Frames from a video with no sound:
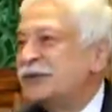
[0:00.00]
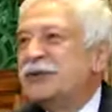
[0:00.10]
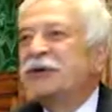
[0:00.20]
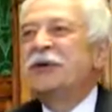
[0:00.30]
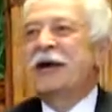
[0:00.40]

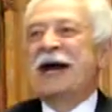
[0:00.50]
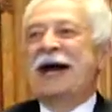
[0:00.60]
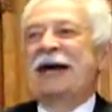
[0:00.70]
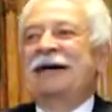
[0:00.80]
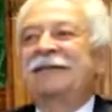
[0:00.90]
To
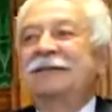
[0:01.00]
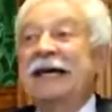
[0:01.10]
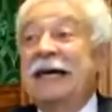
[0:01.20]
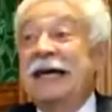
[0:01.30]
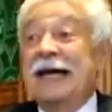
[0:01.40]
have
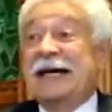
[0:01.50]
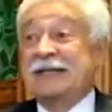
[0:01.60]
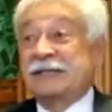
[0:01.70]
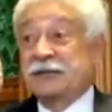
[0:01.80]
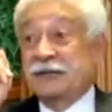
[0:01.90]

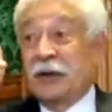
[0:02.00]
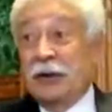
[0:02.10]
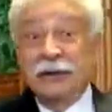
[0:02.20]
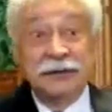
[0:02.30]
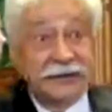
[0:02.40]
a
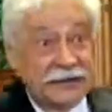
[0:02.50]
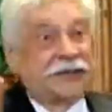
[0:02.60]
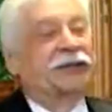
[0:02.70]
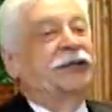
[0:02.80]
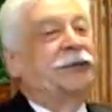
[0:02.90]
strong
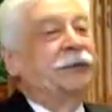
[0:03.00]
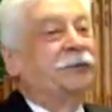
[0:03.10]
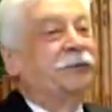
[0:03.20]
leader,